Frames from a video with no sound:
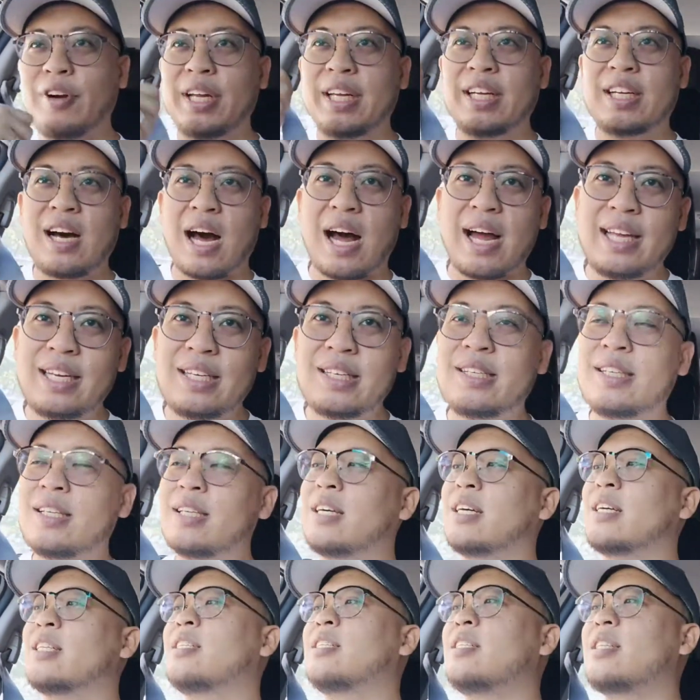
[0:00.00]

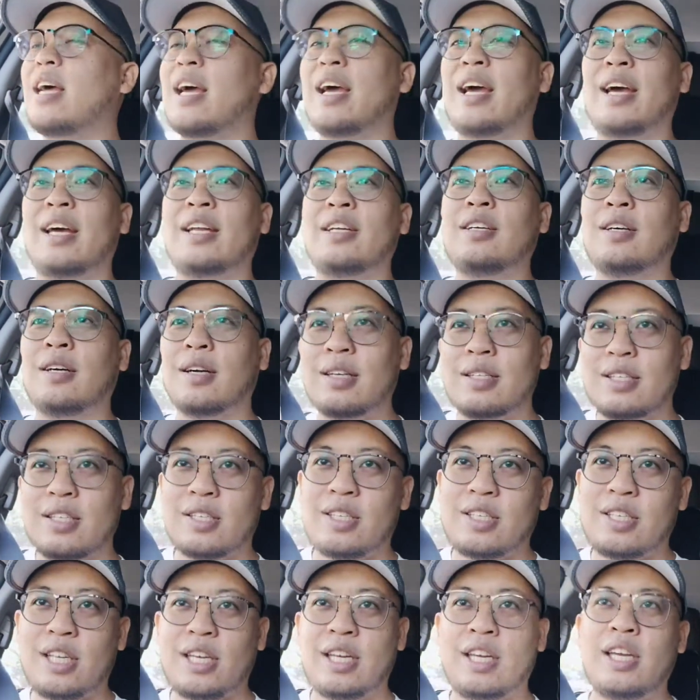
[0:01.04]
kindness and
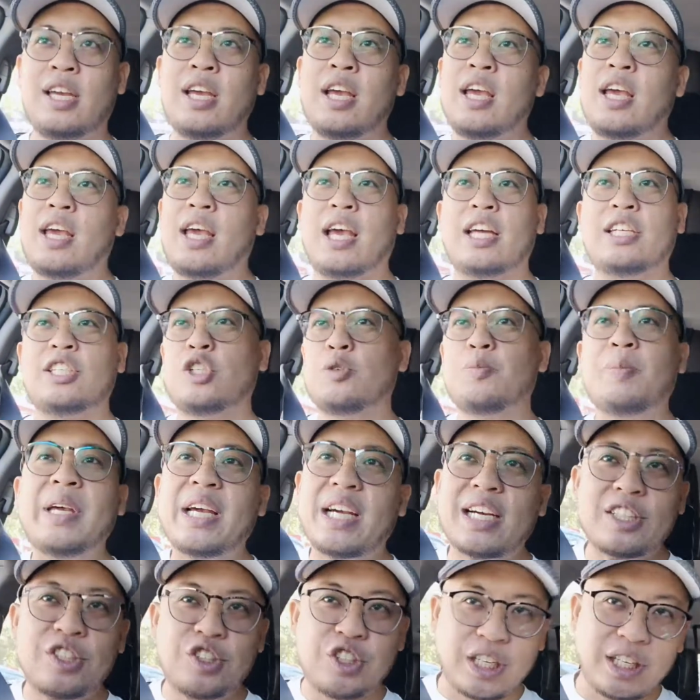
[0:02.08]
courtesy and just being
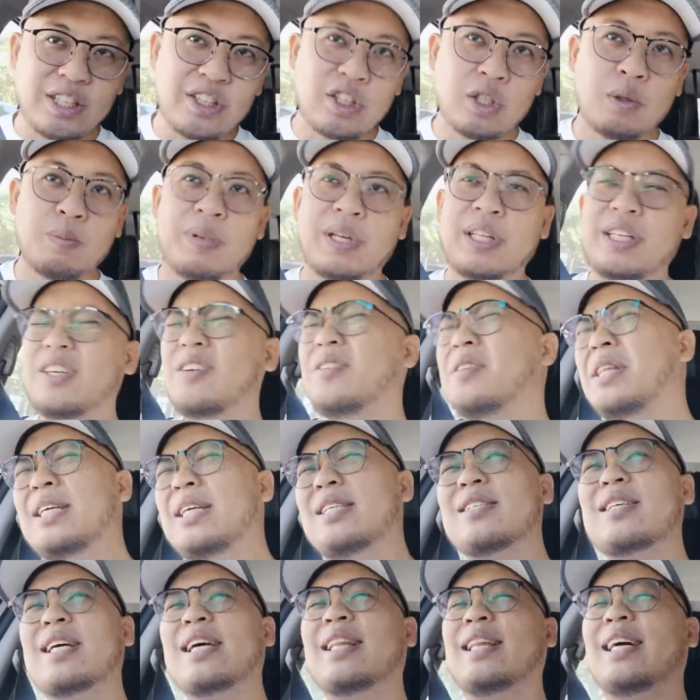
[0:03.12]
a gentleman,
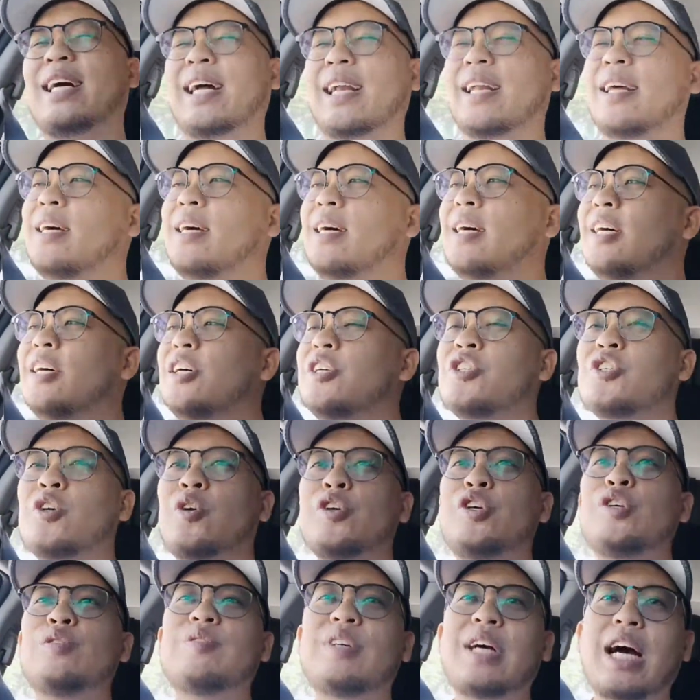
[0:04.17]
things like that. So
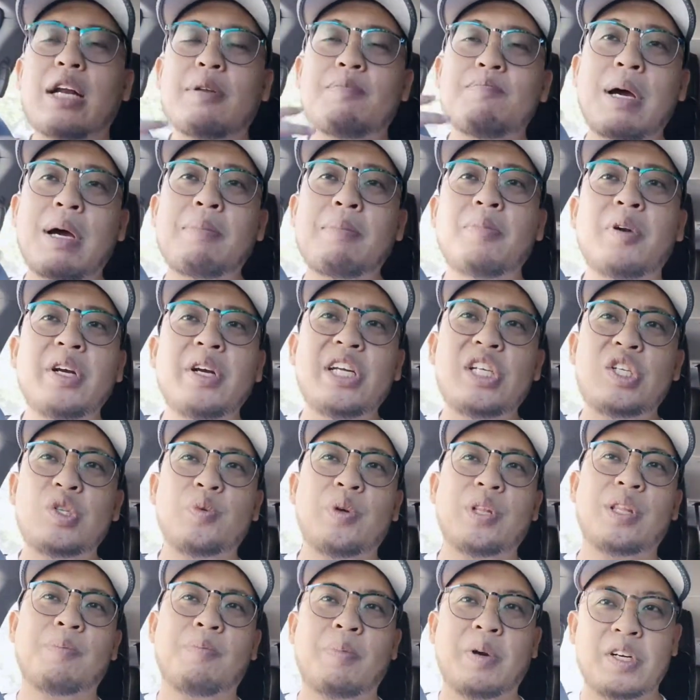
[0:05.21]
you've got memories
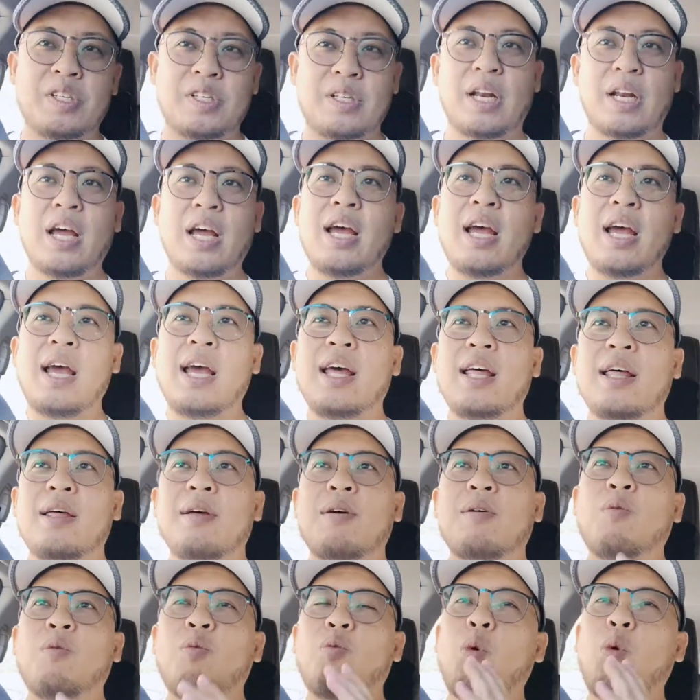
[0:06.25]
with a person.
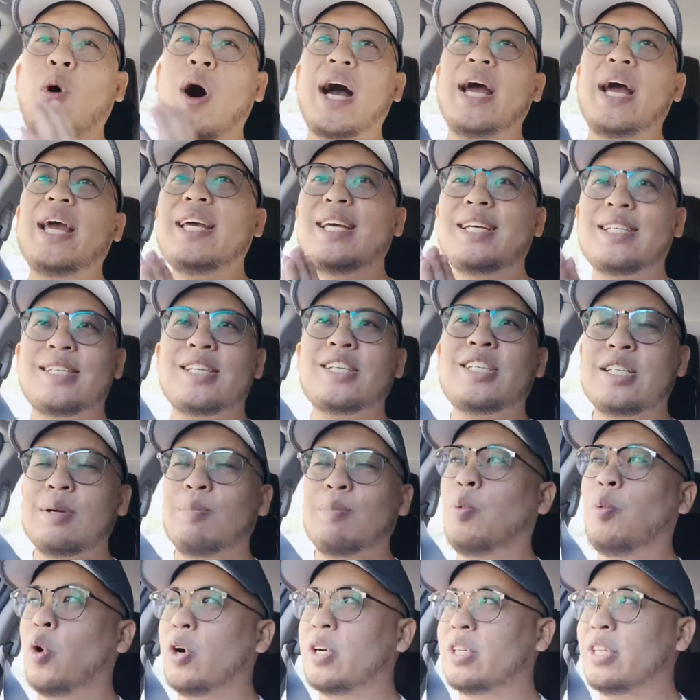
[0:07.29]
Why is this
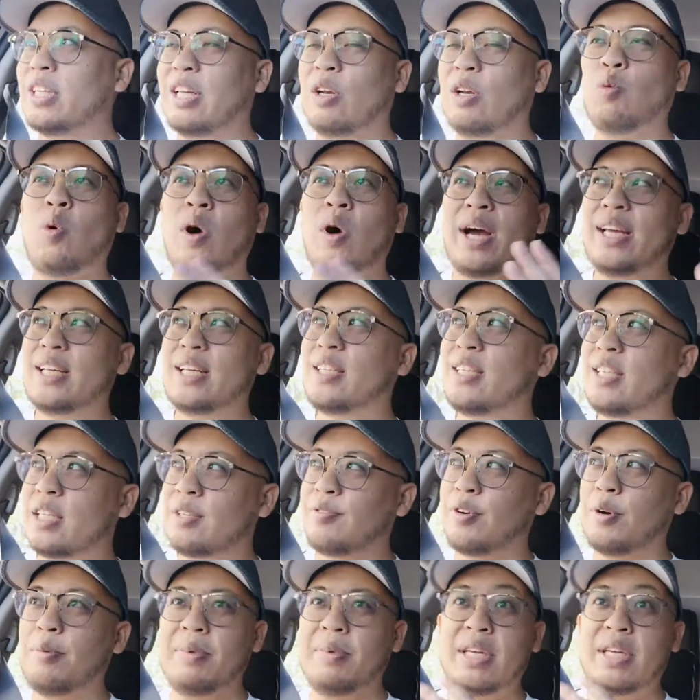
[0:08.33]
important, and why is this
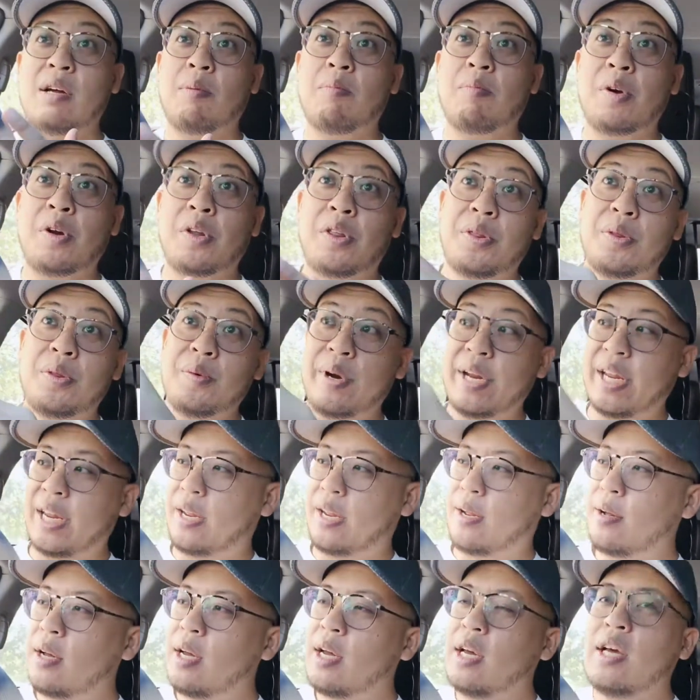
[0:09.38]
for me number 3?
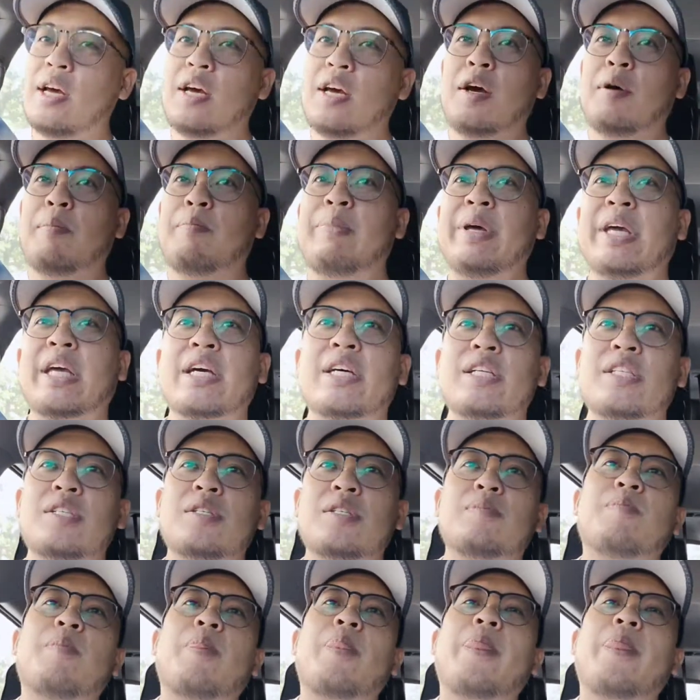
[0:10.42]
Because